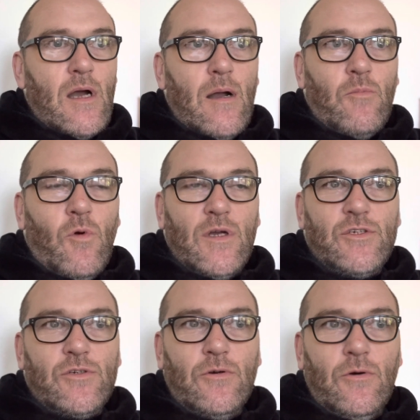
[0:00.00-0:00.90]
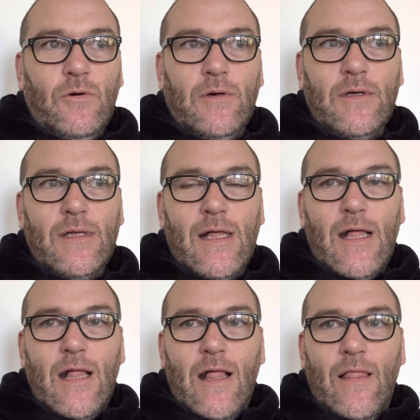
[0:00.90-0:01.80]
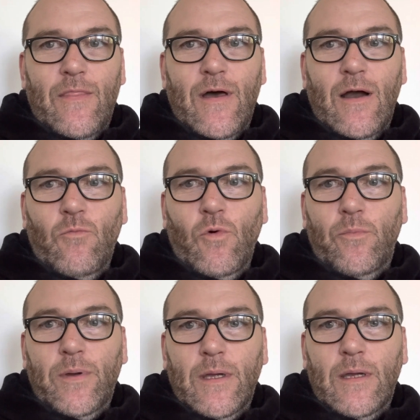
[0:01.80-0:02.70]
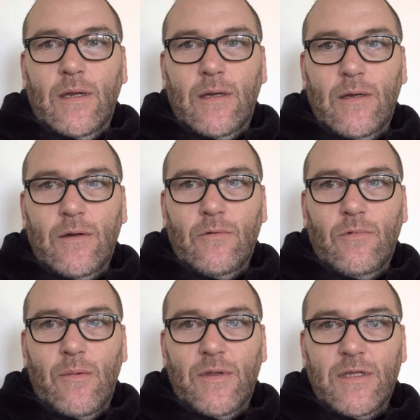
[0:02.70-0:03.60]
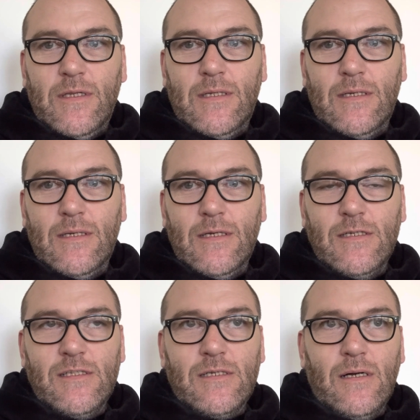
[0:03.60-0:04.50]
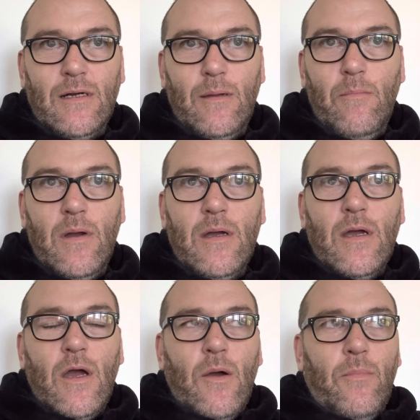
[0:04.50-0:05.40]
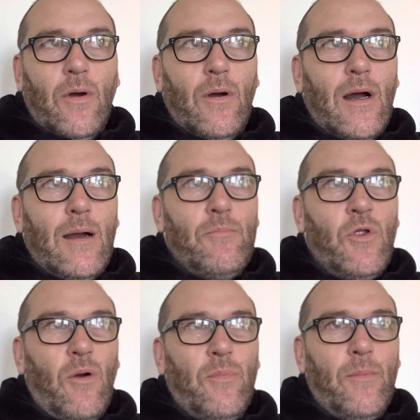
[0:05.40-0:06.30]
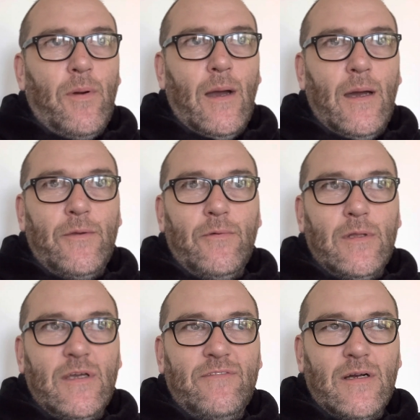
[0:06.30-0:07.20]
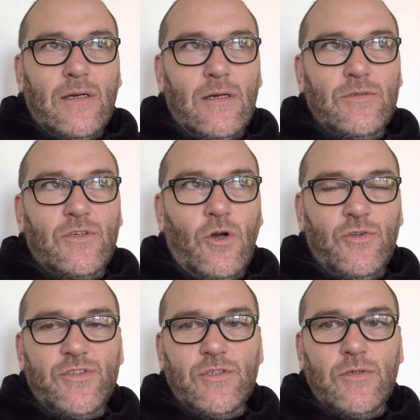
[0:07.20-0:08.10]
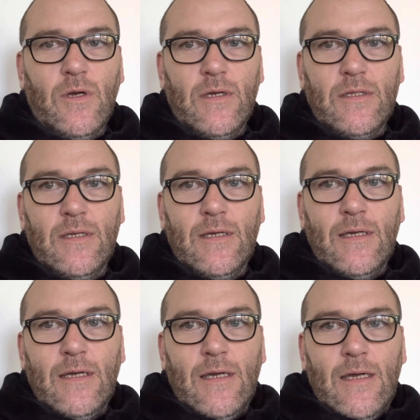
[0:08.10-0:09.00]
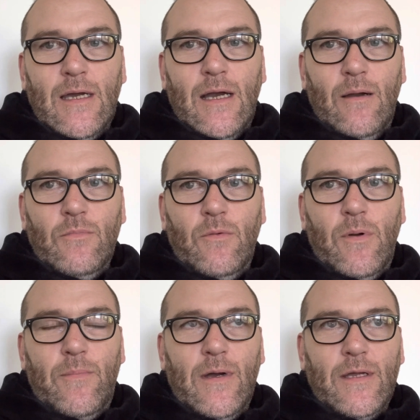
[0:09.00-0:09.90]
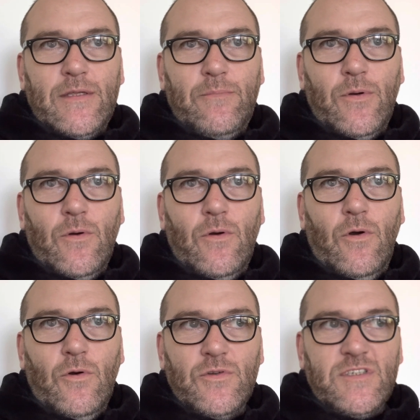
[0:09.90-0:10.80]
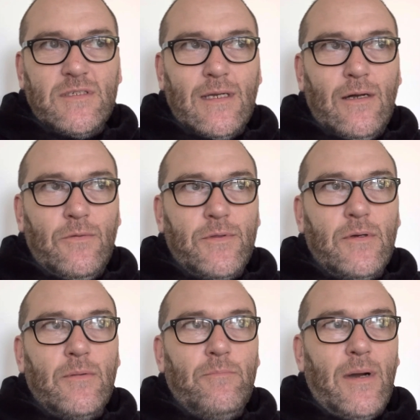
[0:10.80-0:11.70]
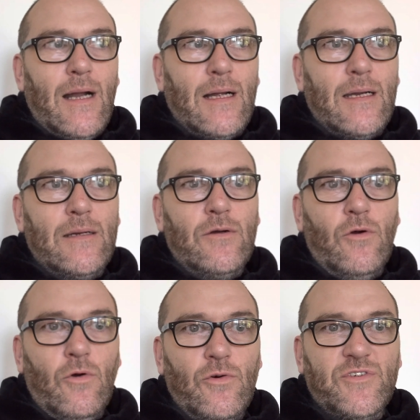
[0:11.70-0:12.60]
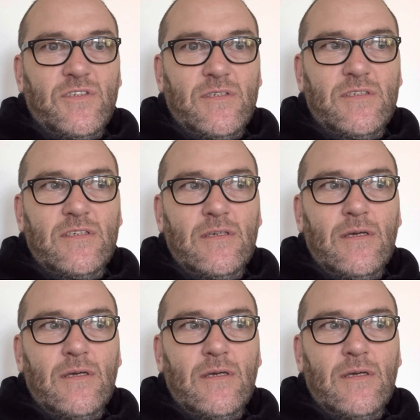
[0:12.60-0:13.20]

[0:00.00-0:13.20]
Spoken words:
quite sure that will be remedied in time. But I'm not prepared, really, if I can't concentrate, I'm not prepared to put horses out, back horses,